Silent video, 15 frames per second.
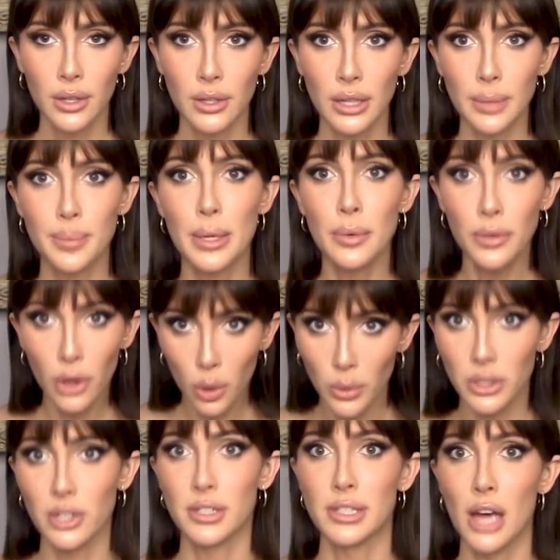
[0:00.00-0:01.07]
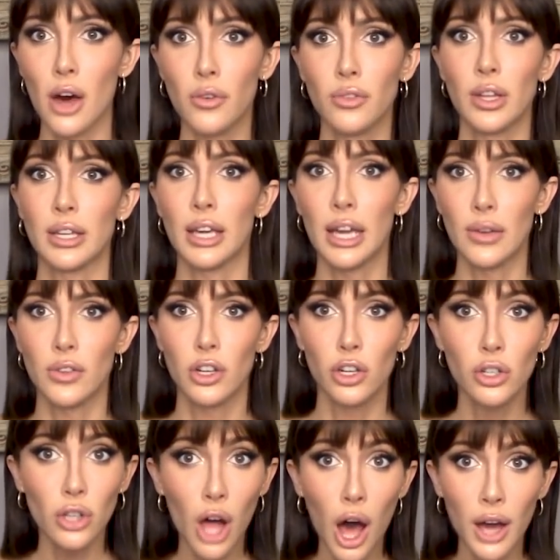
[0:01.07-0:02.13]
like, be real with yourself. Like, if you're
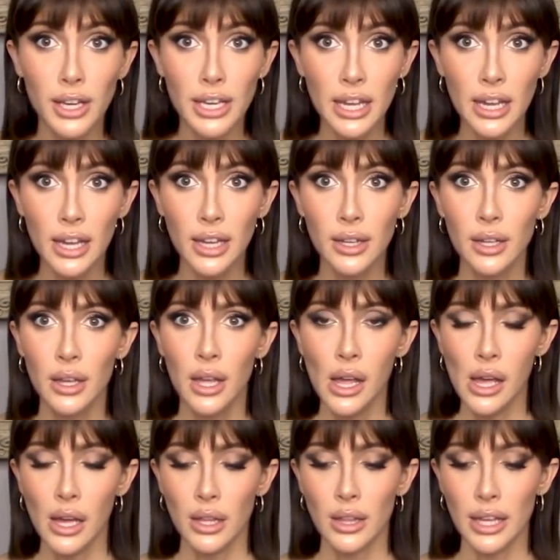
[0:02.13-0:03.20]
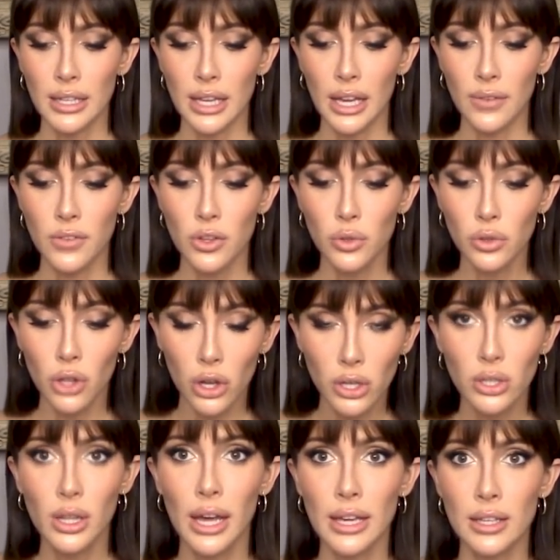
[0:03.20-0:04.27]
clocky, like, if you look
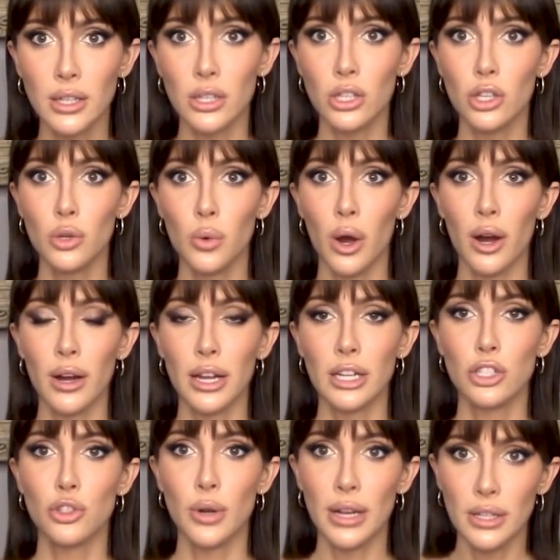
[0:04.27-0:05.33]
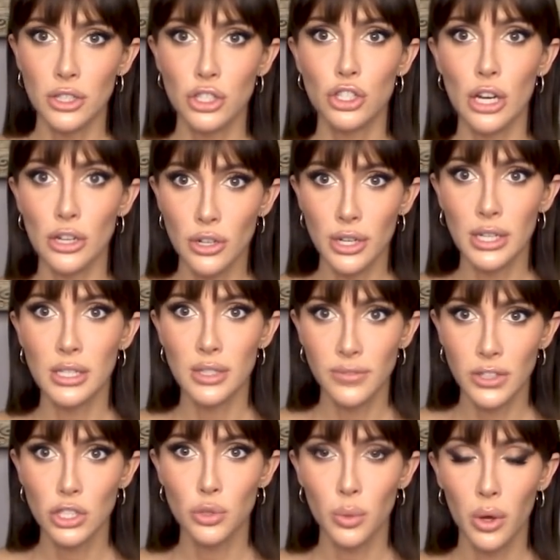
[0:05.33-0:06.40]
like you are a transgender
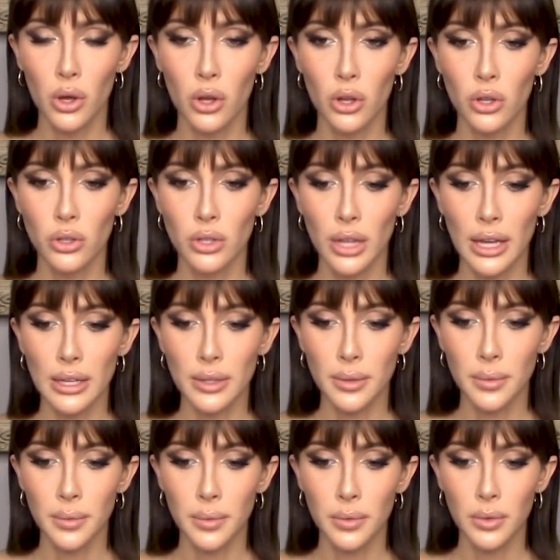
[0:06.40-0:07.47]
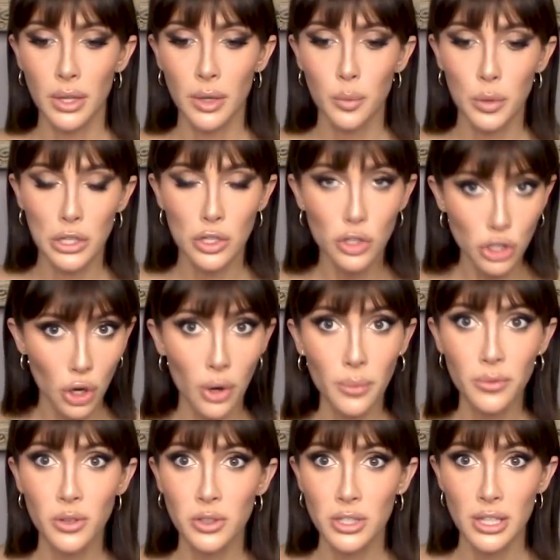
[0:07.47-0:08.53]
individual, like, it, when you show
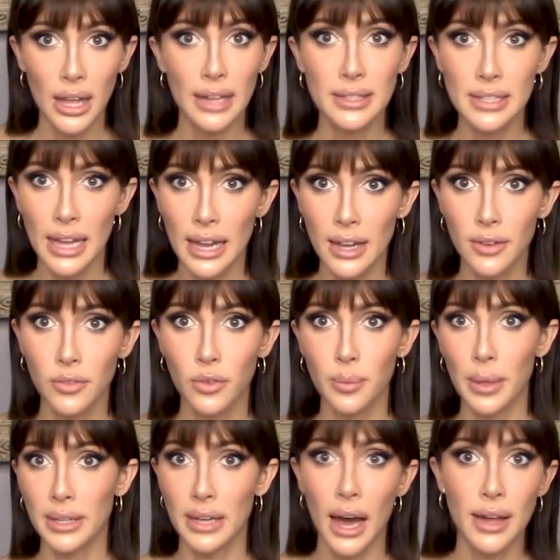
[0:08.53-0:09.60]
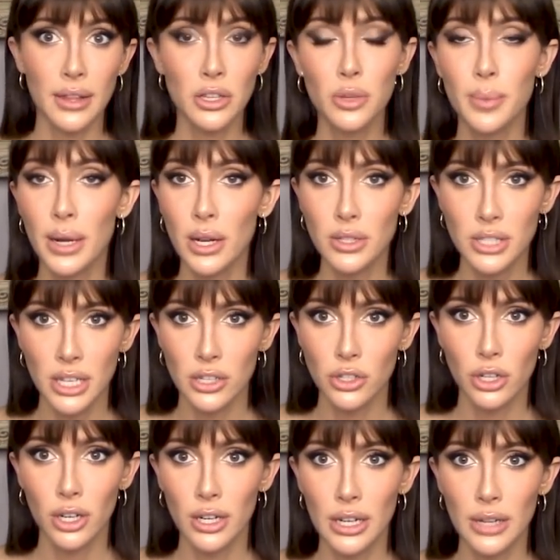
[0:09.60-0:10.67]
up for, to that date from that guy that you met on
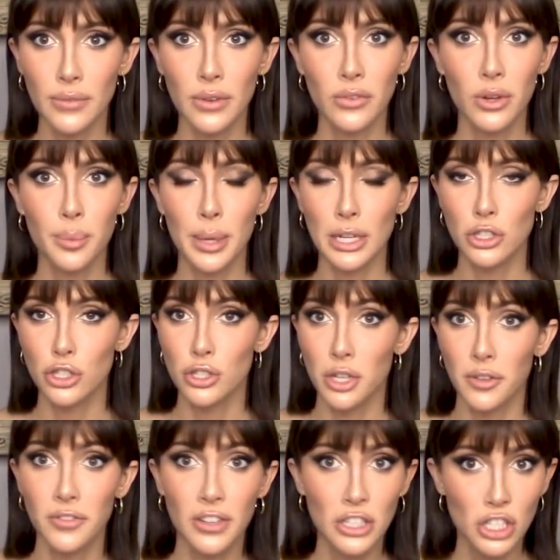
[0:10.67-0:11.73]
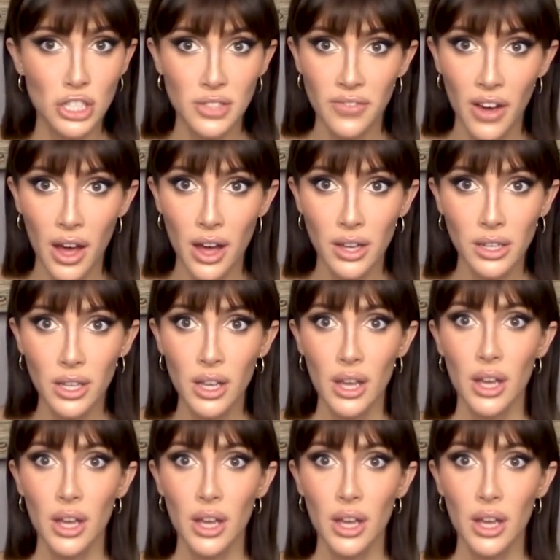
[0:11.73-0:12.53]
Tinder, even if your pictures are fish as fuck,